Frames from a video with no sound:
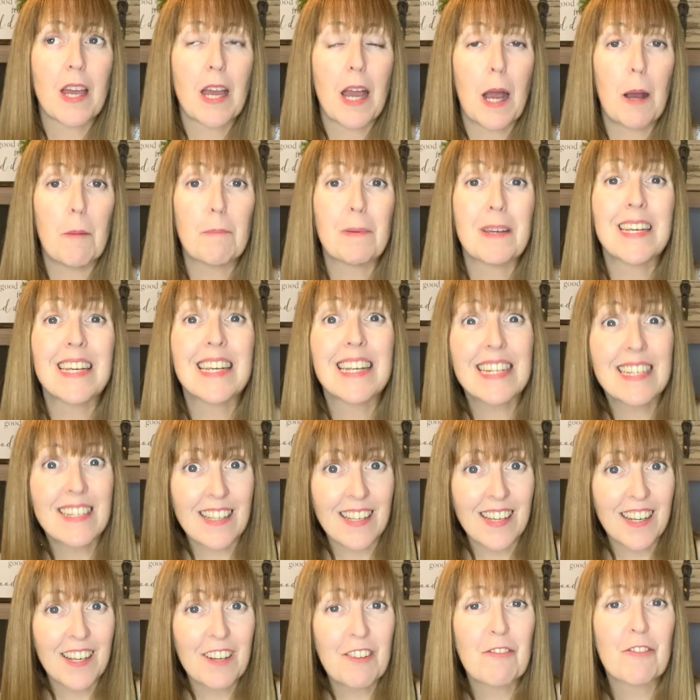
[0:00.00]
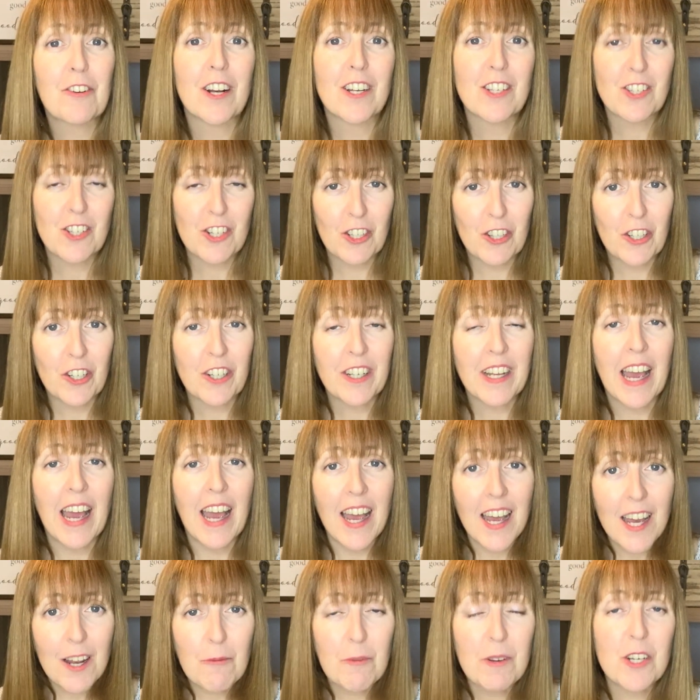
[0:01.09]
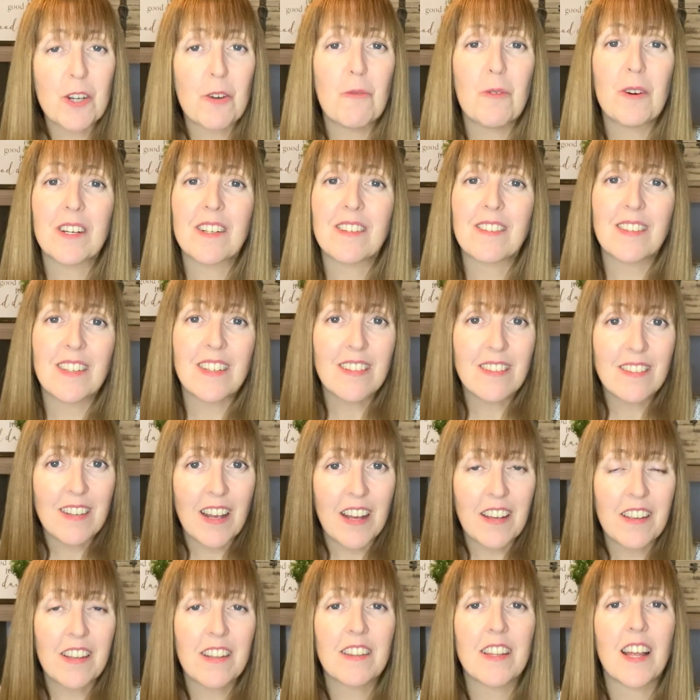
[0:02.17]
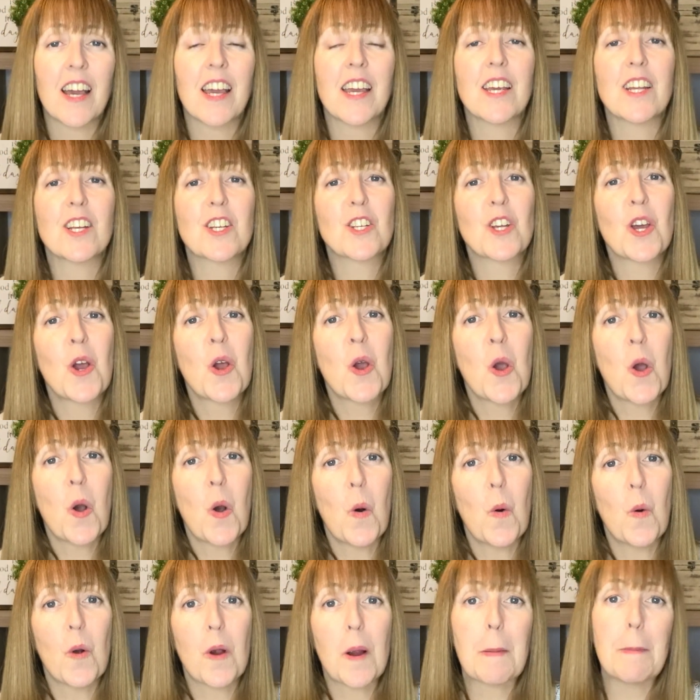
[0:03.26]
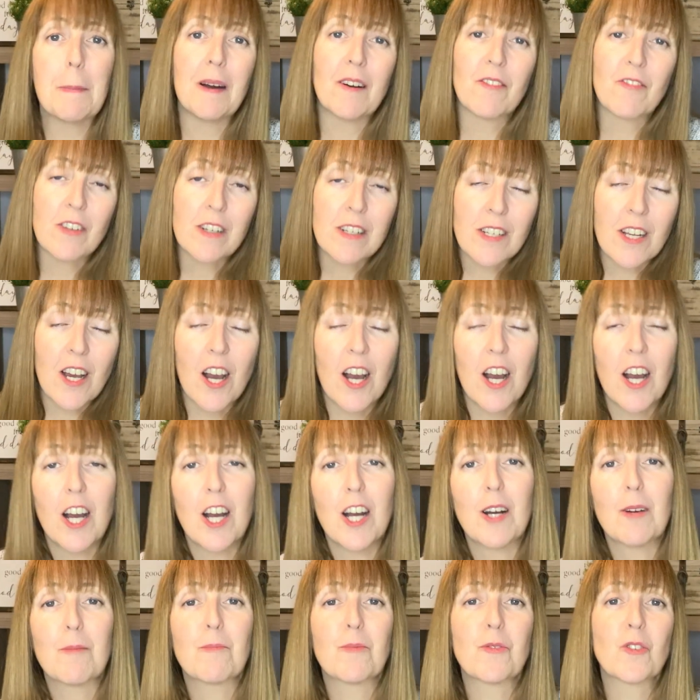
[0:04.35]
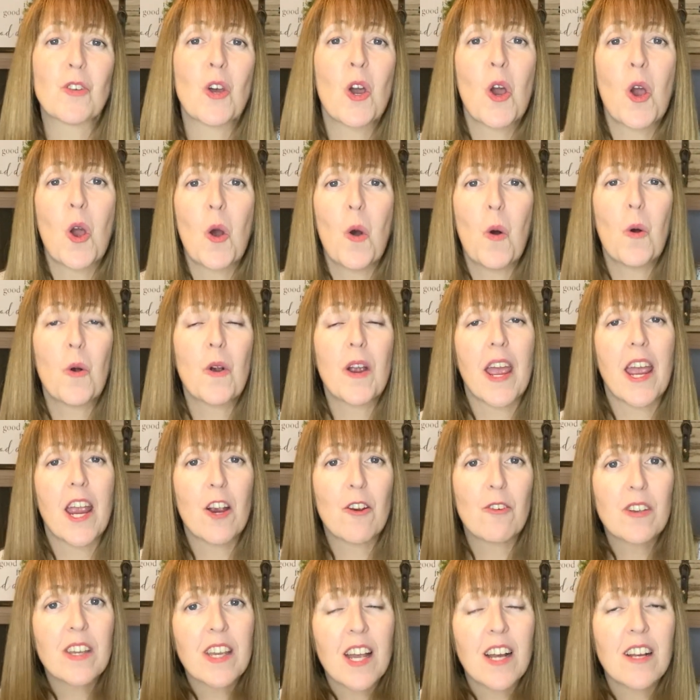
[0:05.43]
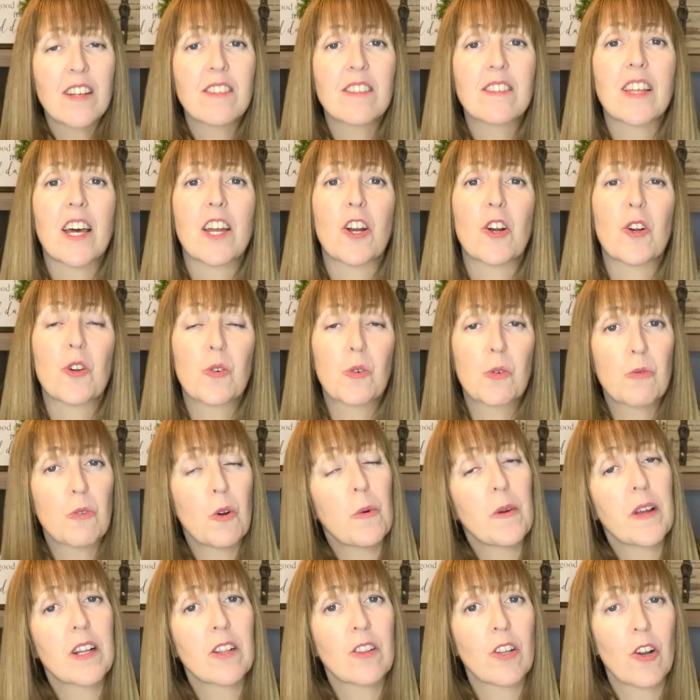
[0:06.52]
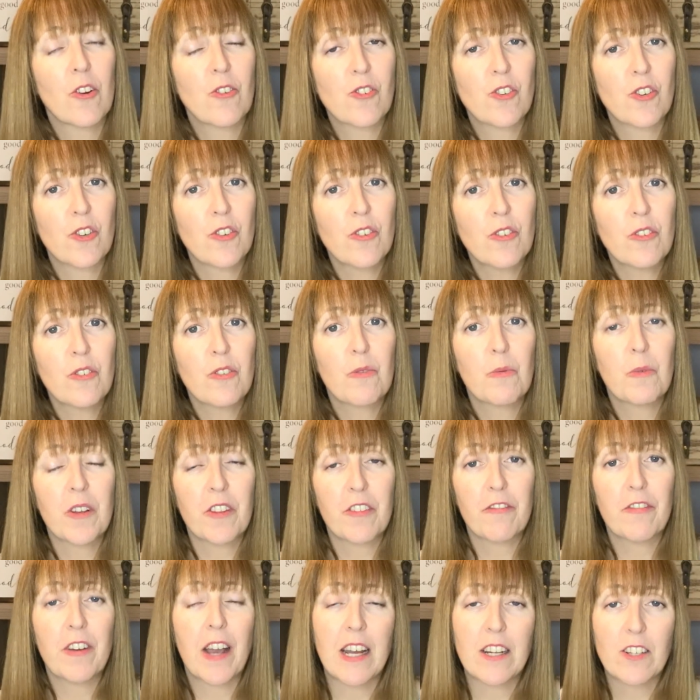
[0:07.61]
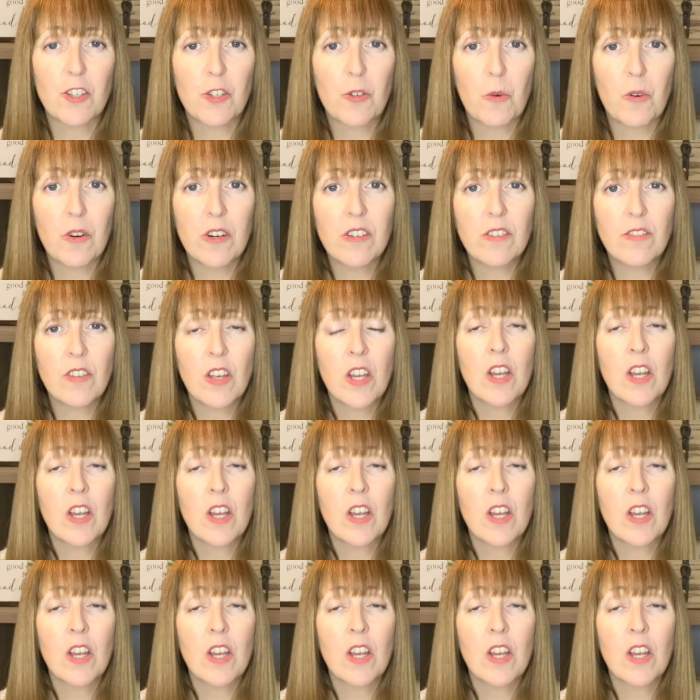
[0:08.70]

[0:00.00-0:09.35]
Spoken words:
appeasing for us to look at, we don't want to see cellulite or muffin tops or areas that are growing larger with fat stores.